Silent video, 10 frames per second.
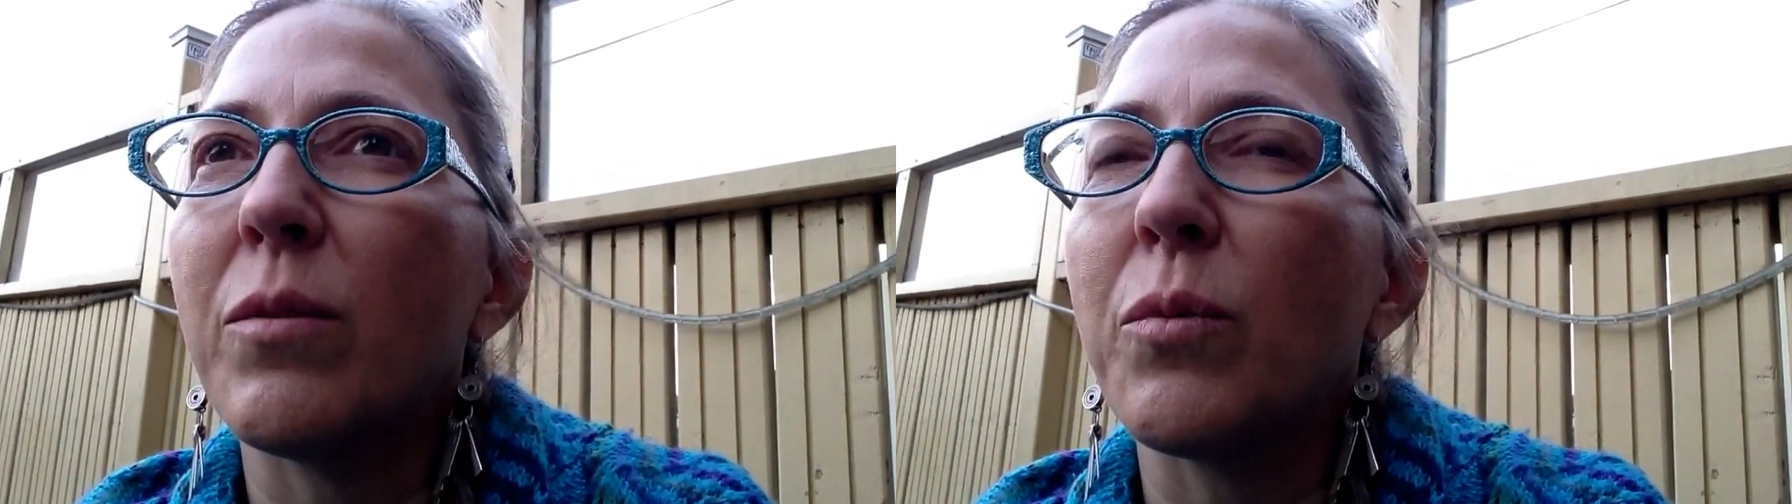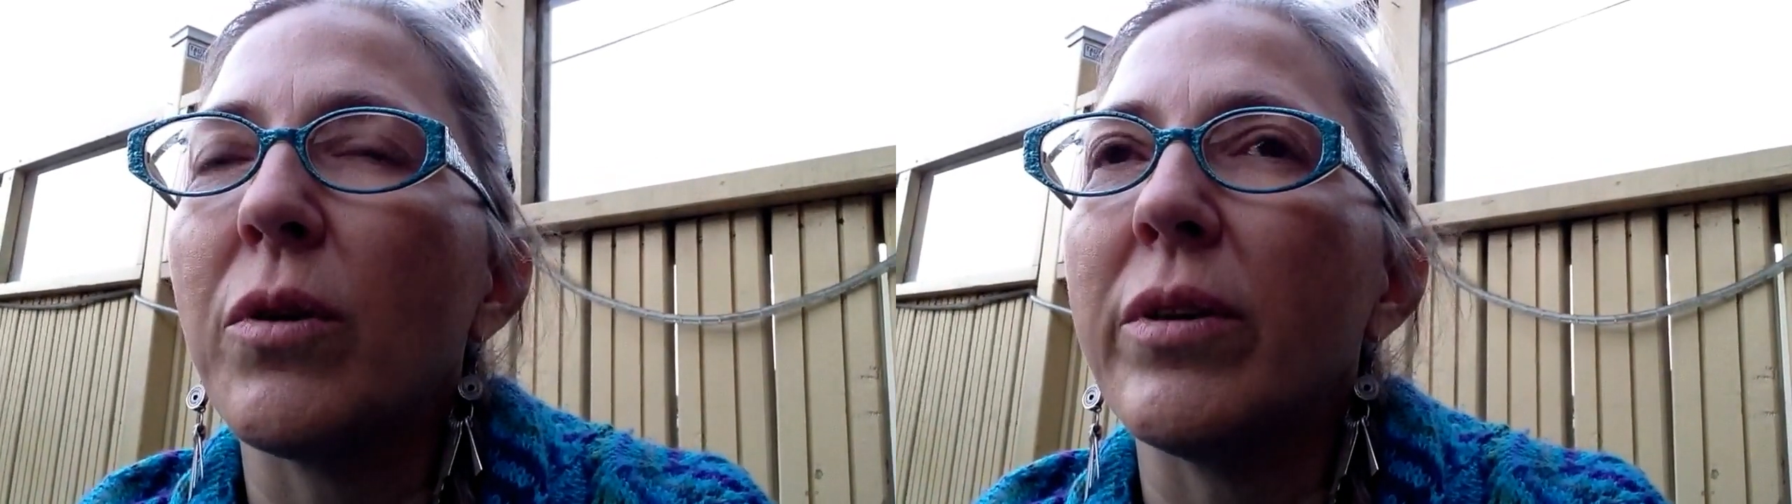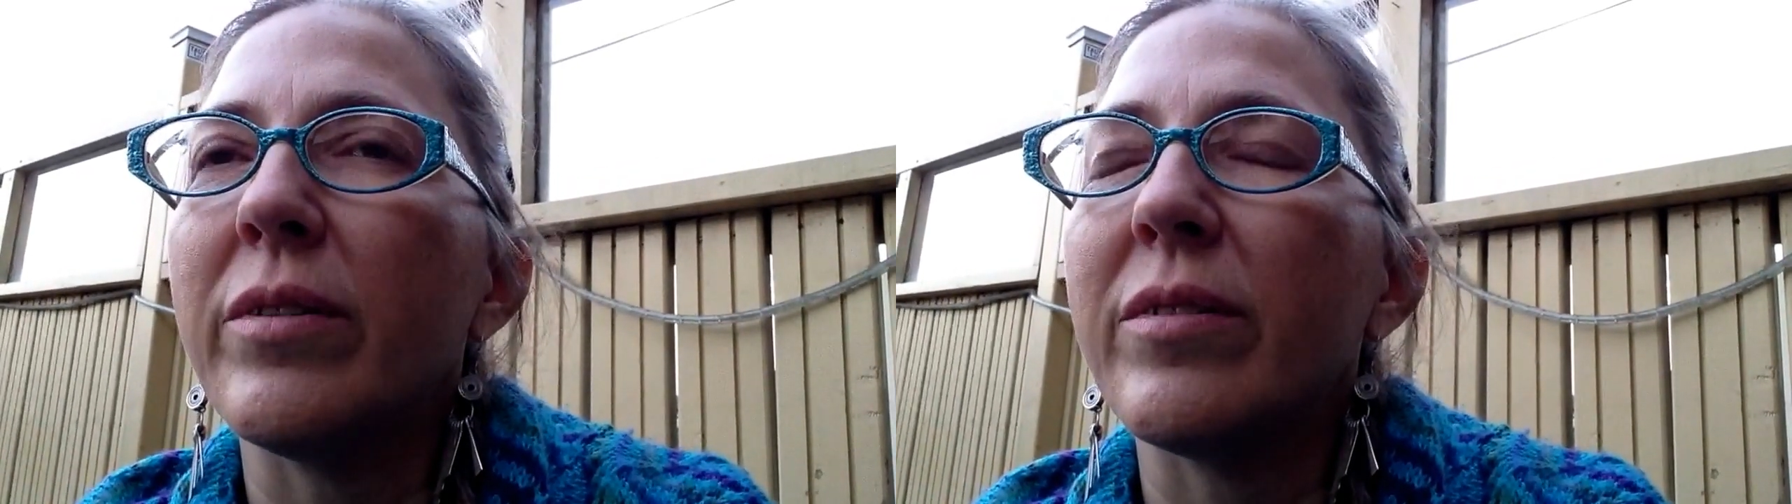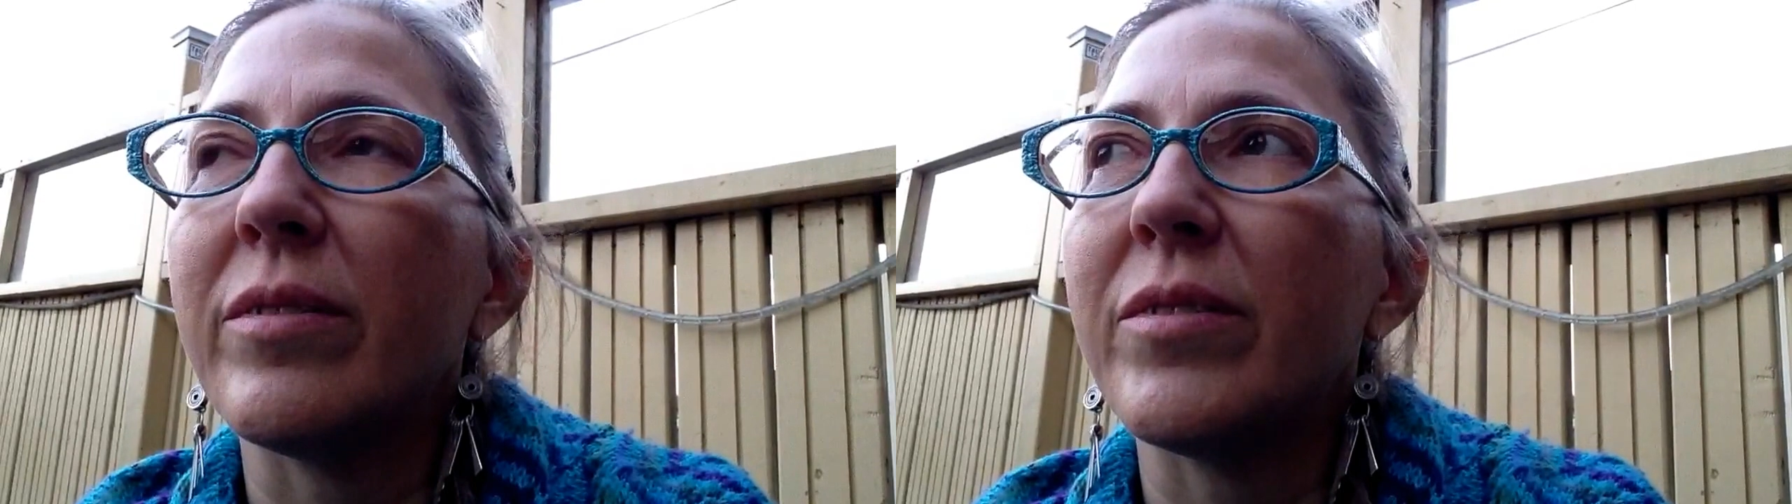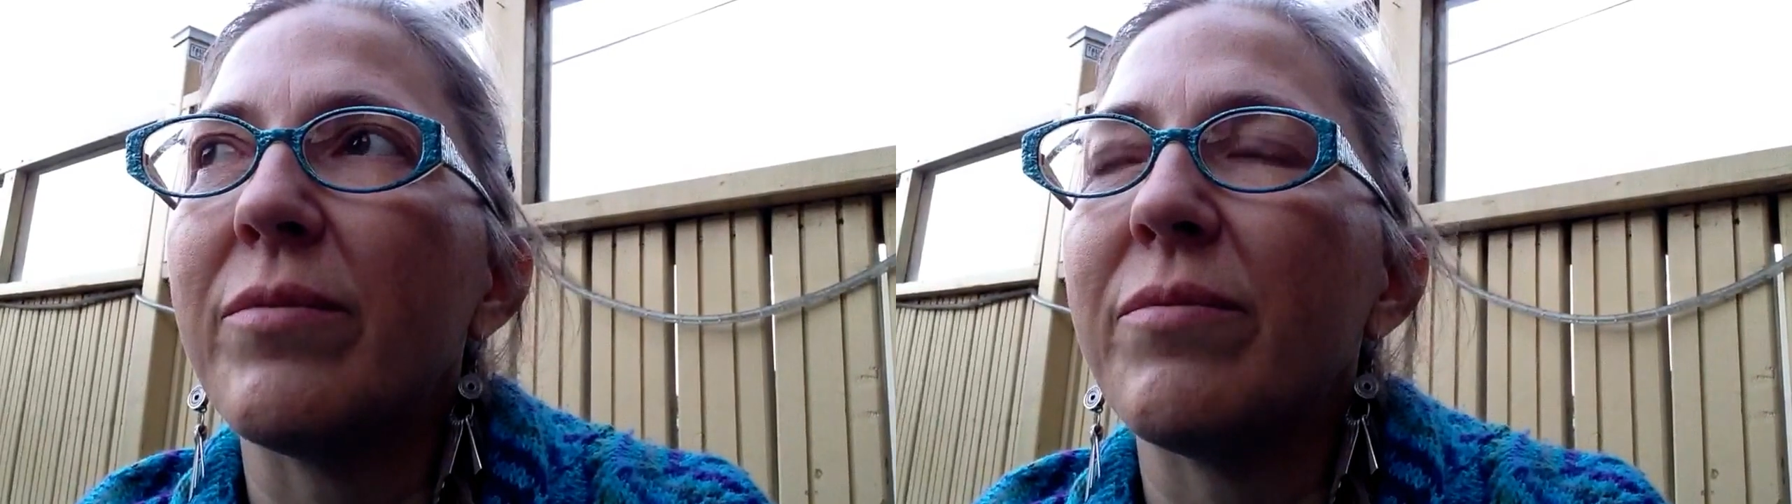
the world is